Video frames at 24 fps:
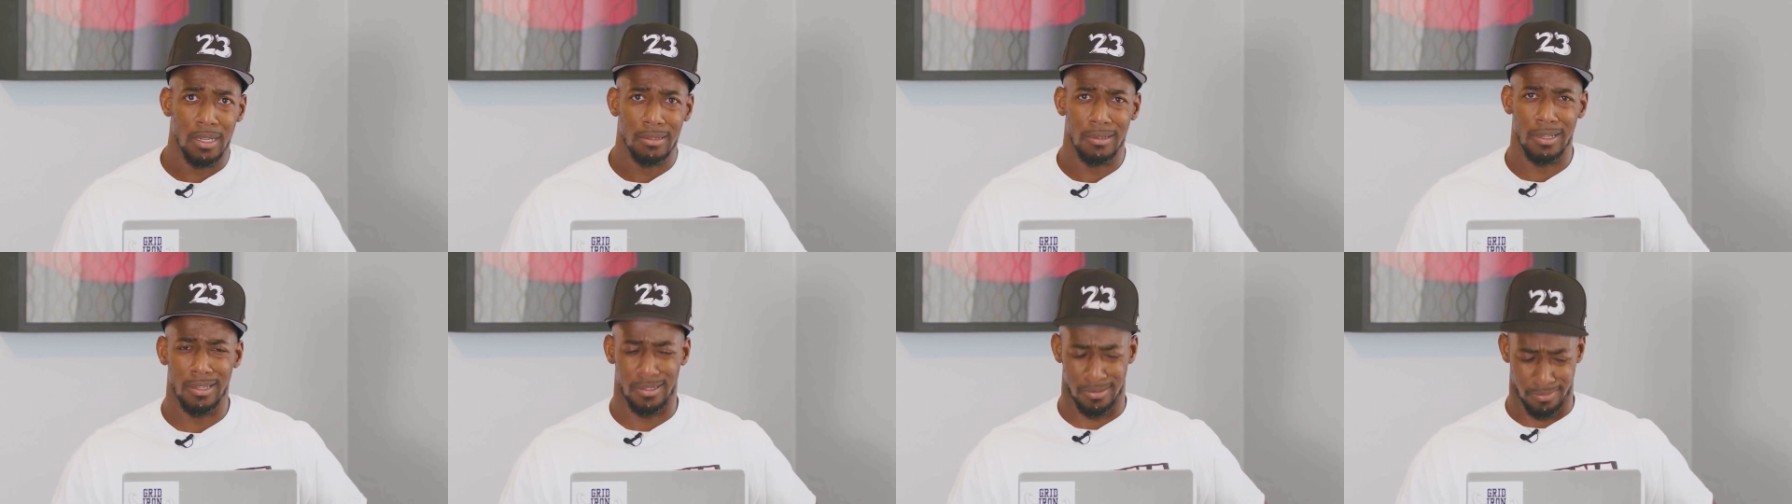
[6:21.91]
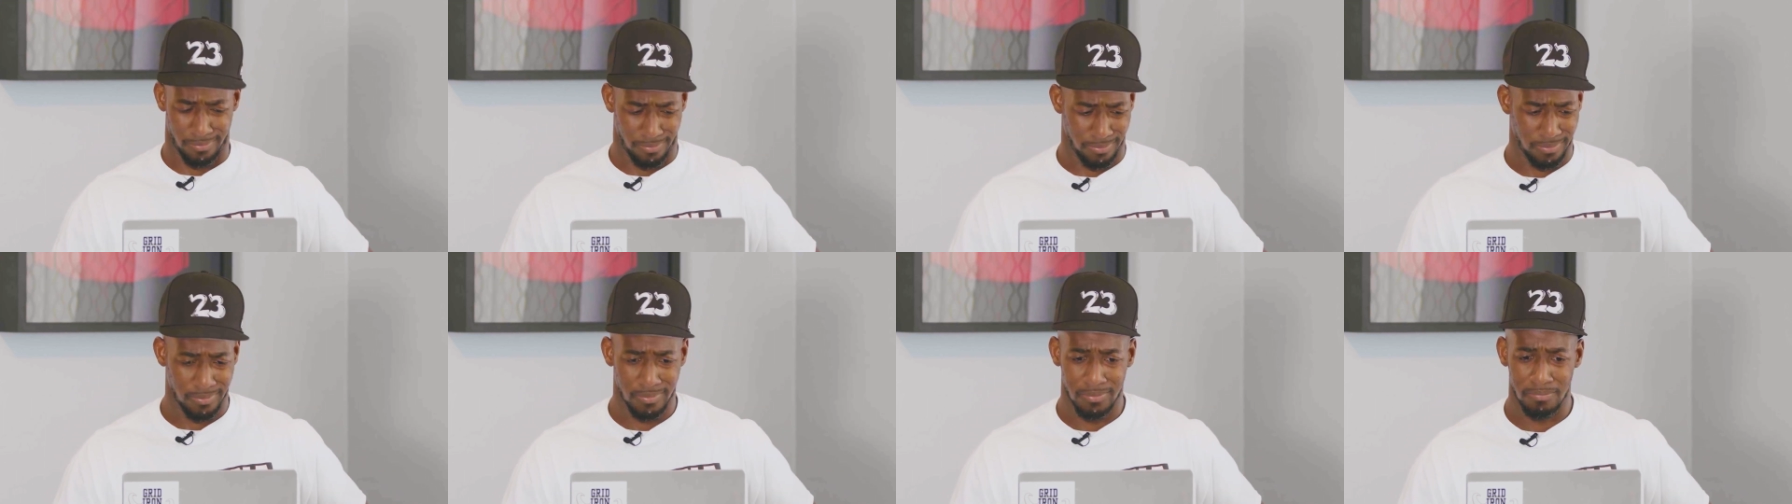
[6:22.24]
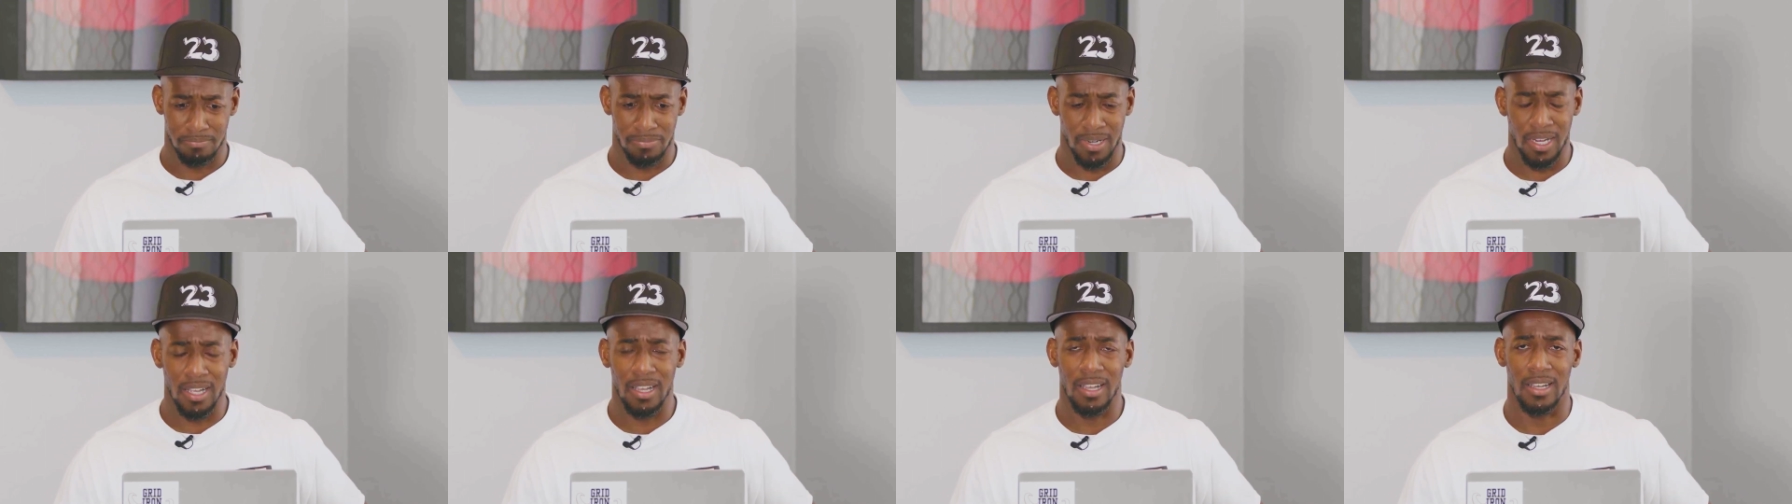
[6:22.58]
Oh,
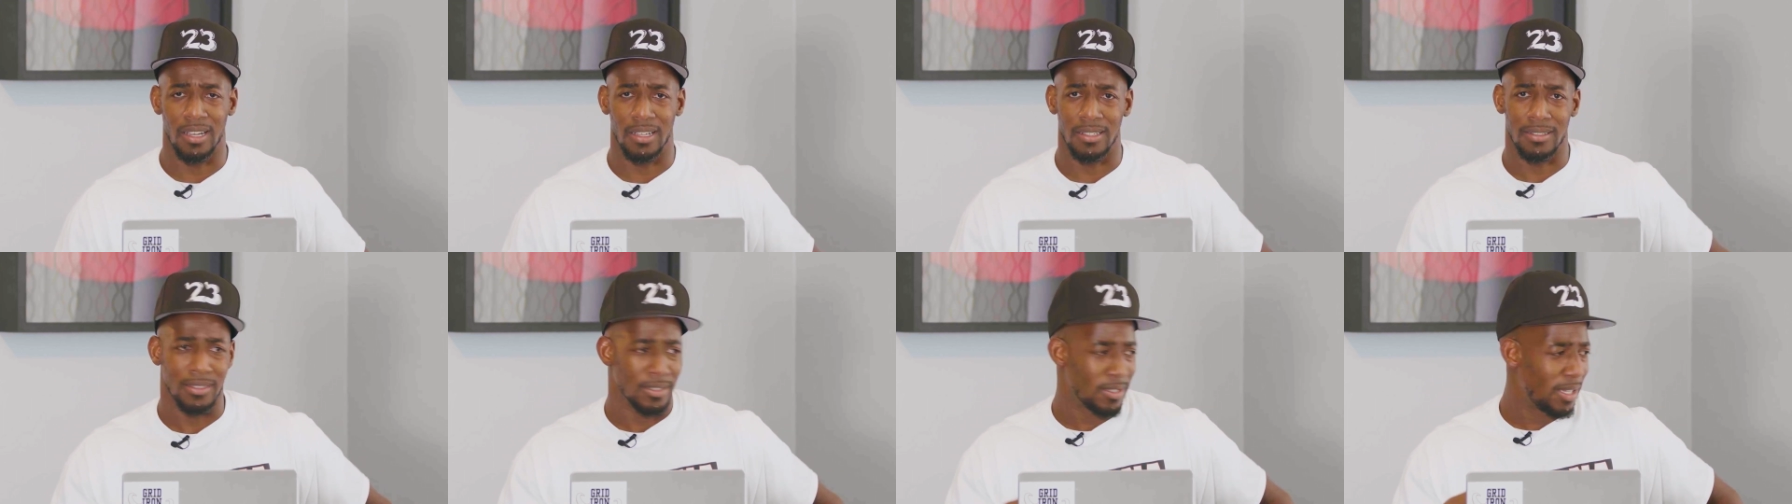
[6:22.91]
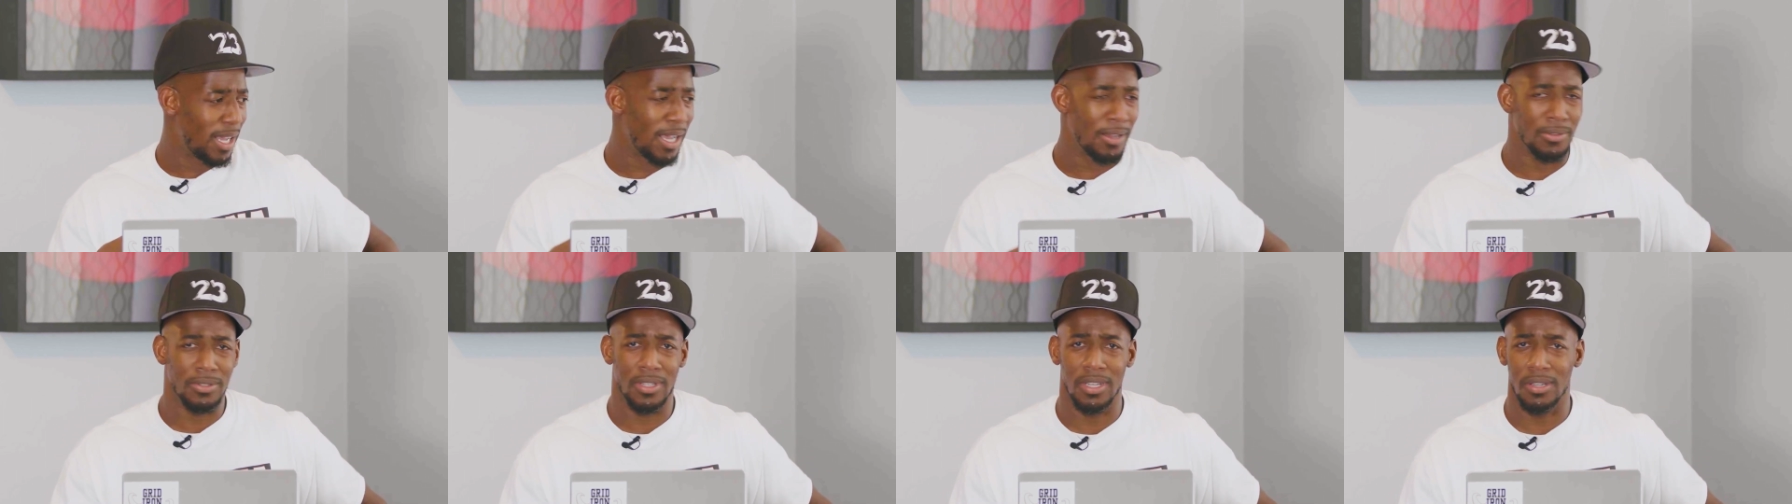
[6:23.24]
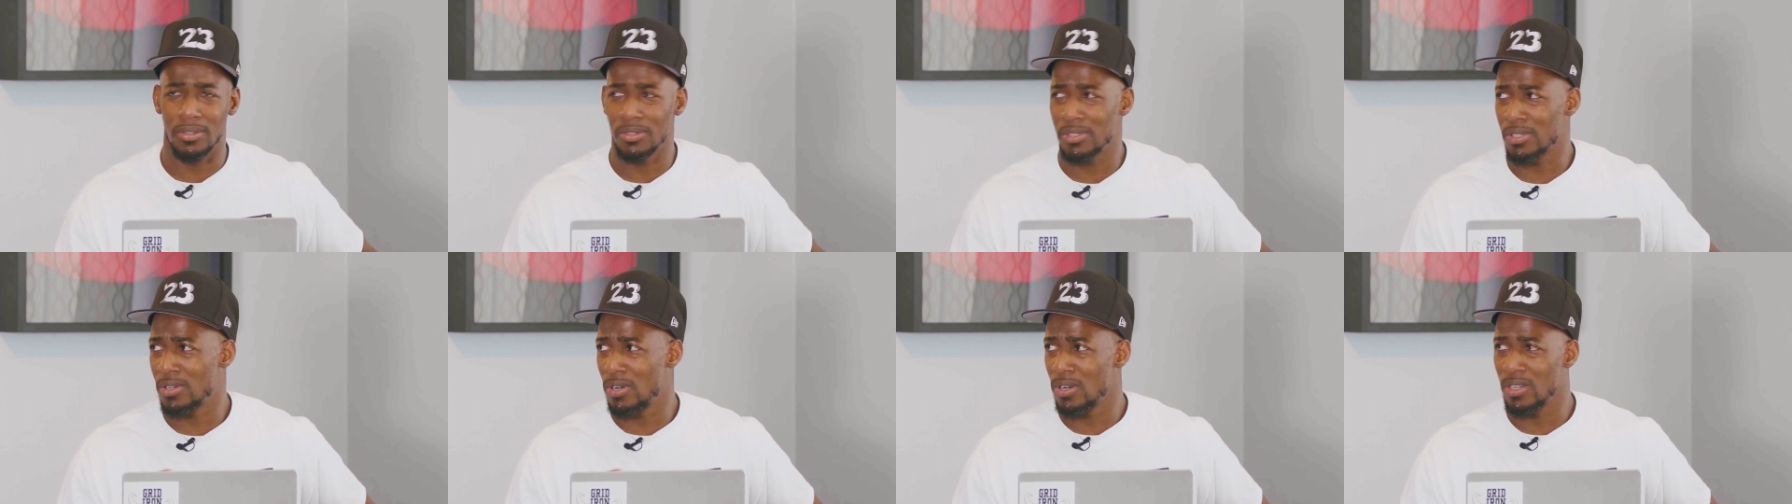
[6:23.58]
bruh, I don't care
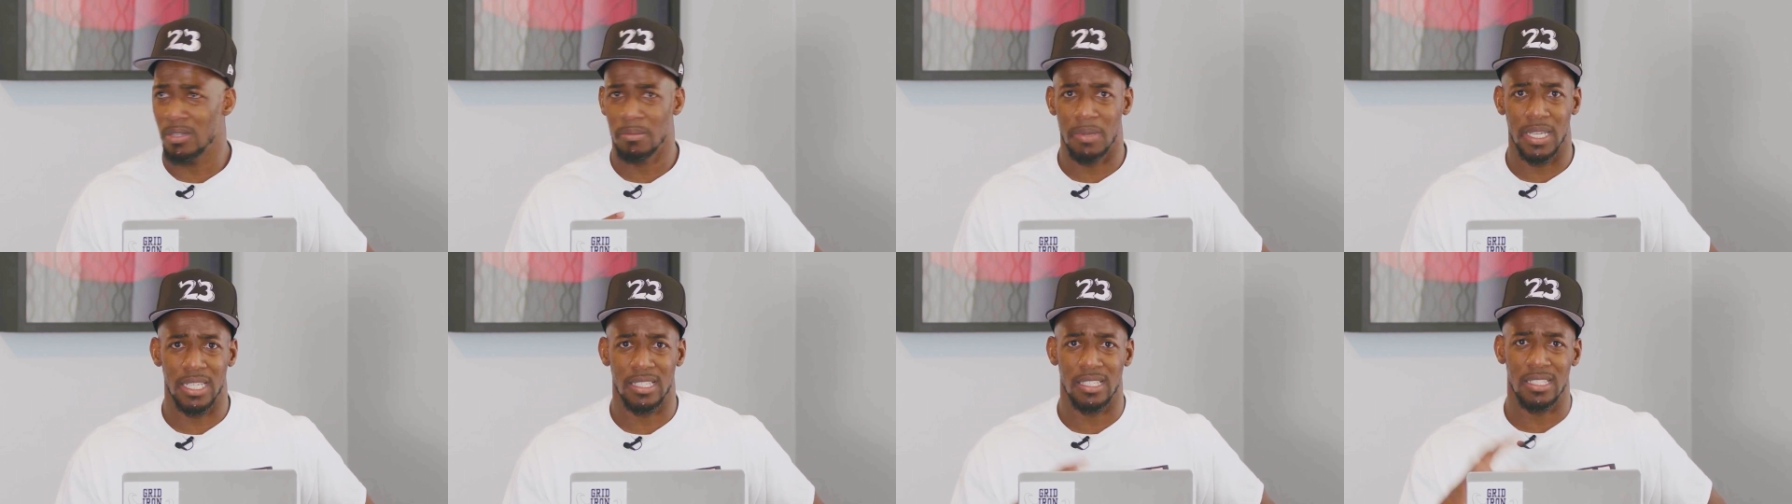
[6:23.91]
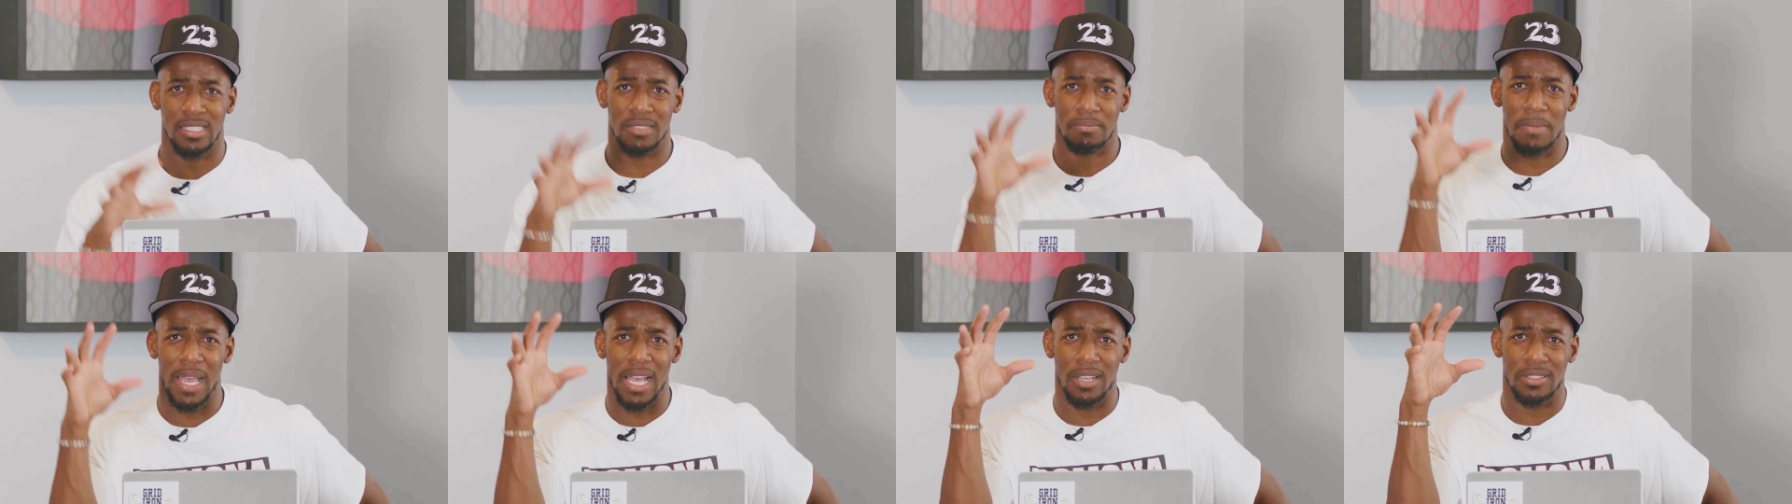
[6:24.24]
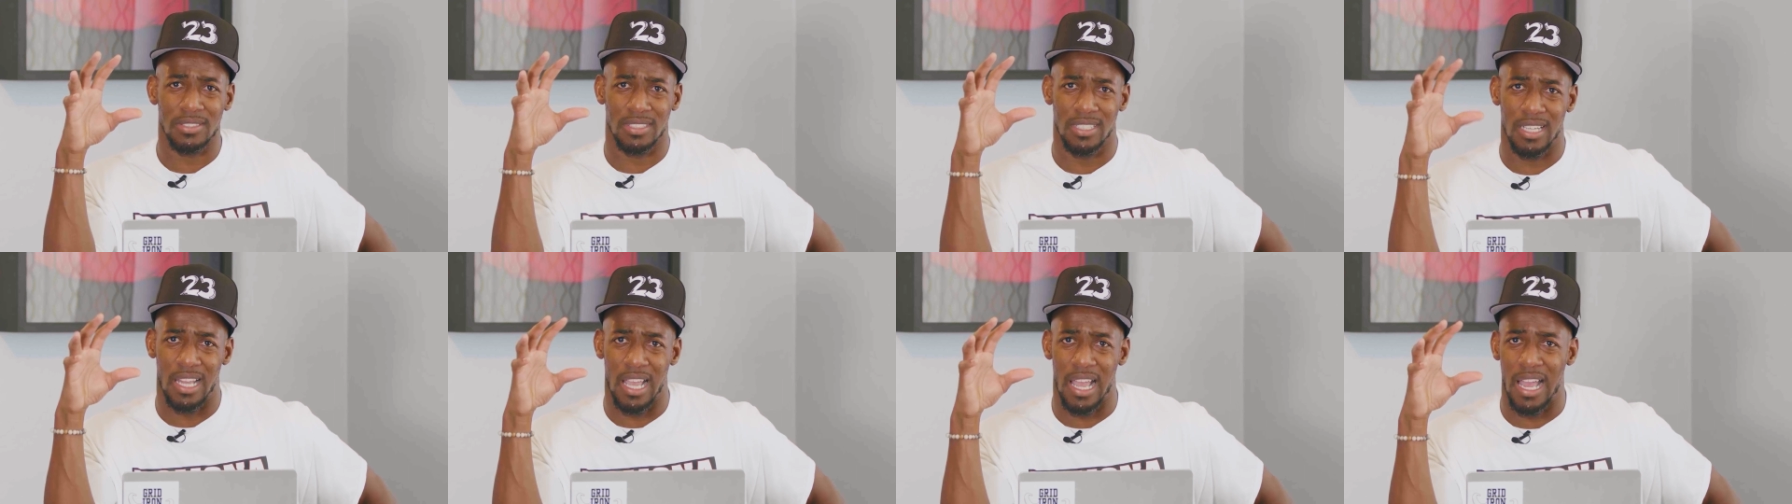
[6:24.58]
who the quarterback is.
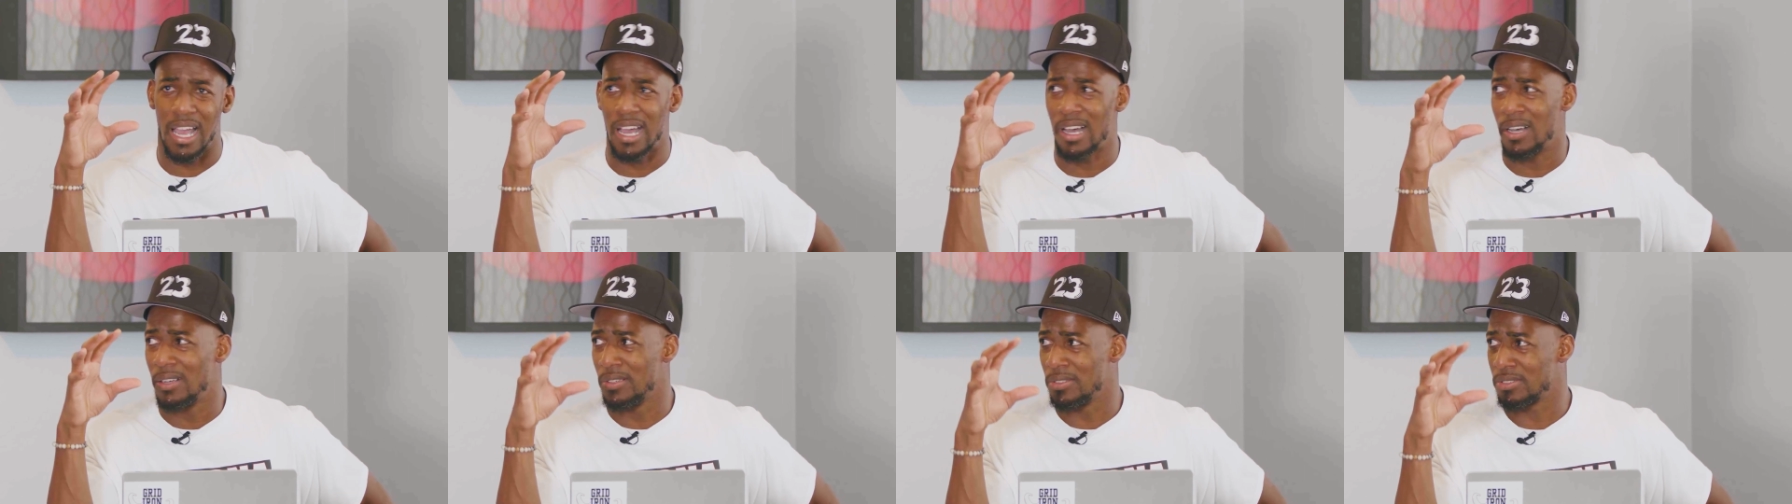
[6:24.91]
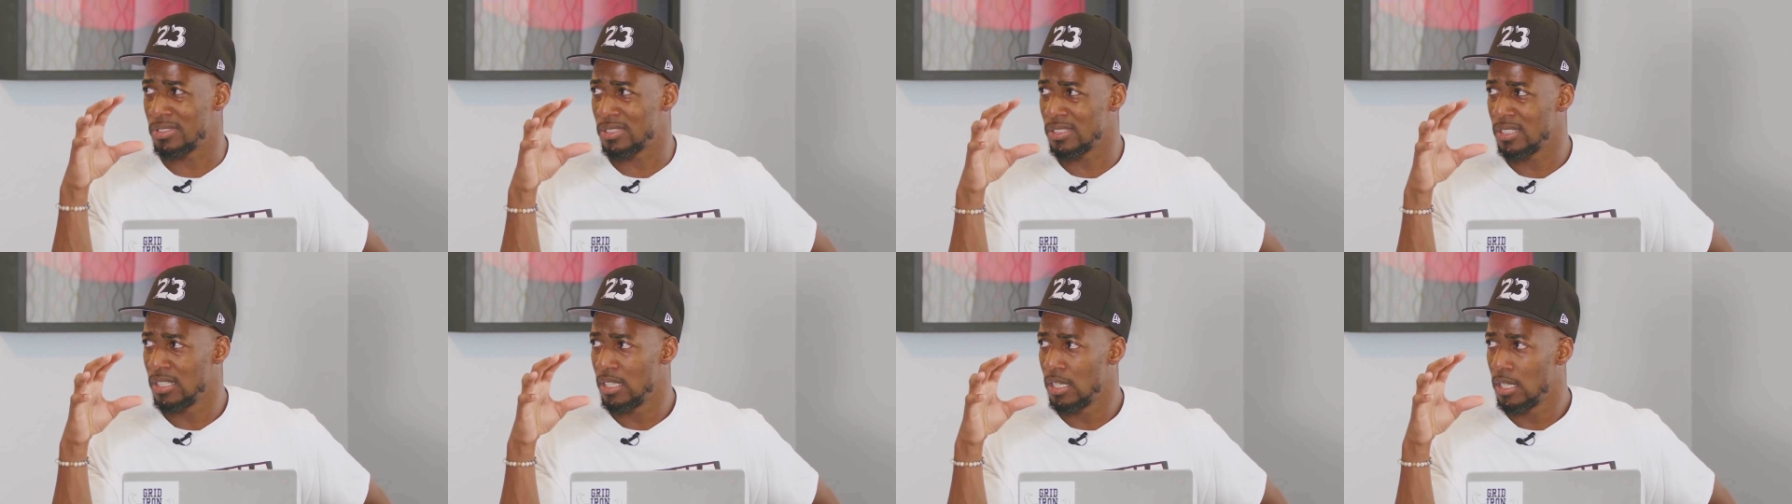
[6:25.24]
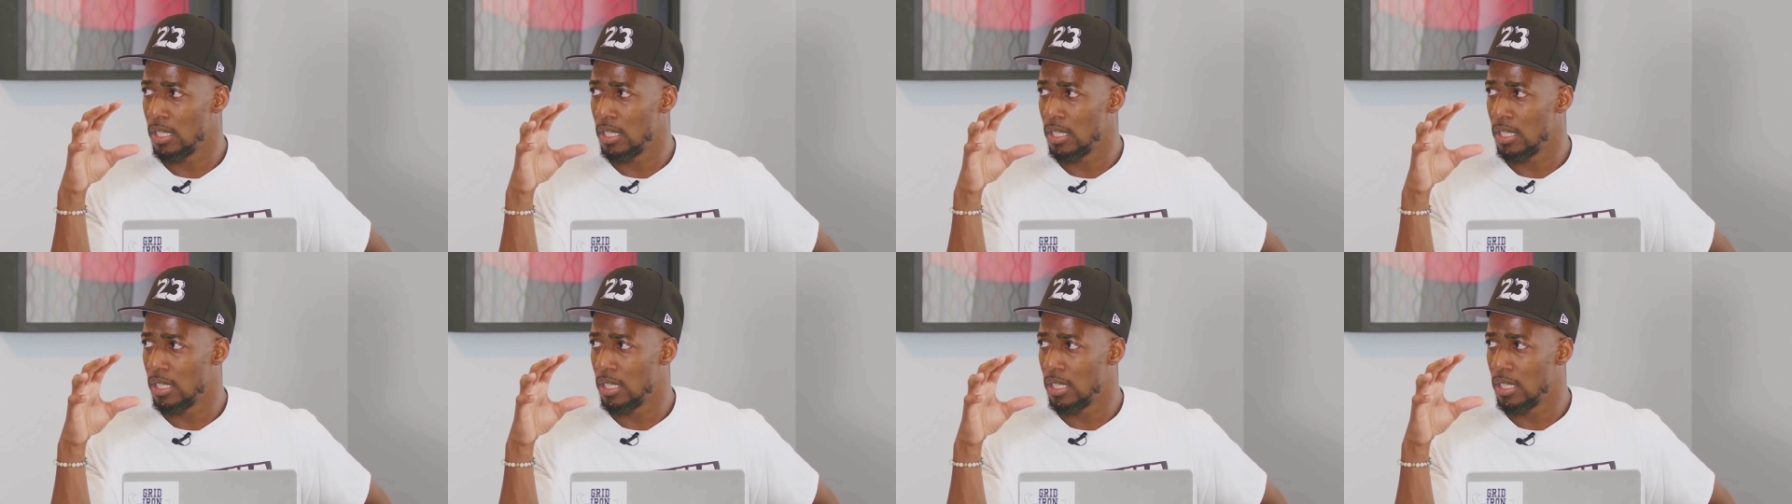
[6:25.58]
Mouse in the house.